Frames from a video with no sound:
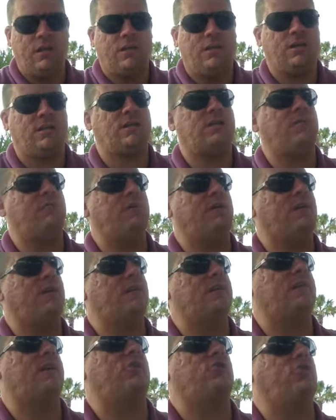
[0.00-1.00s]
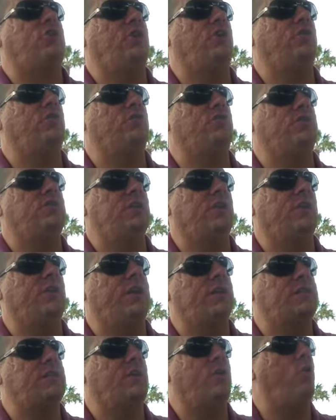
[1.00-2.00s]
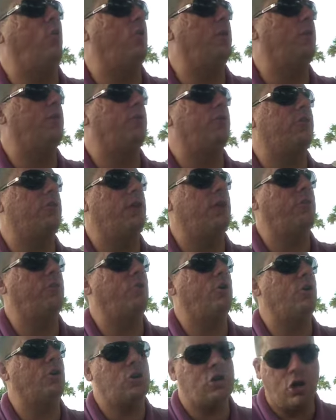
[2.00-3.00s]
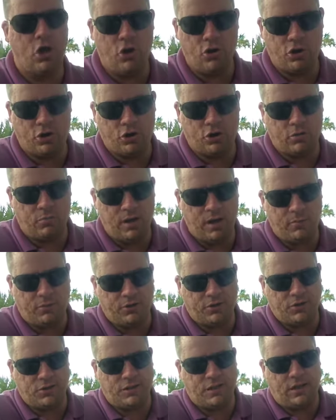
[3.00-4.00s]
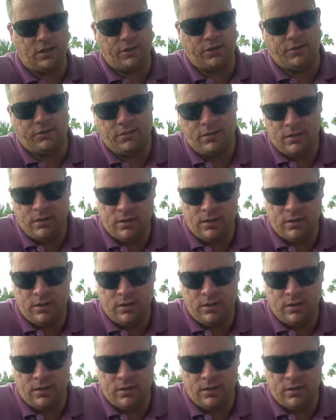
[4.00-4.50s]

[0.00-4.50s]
Get something that's actually a good deal. That's a whole other thing where you know you're going to be able to sell it.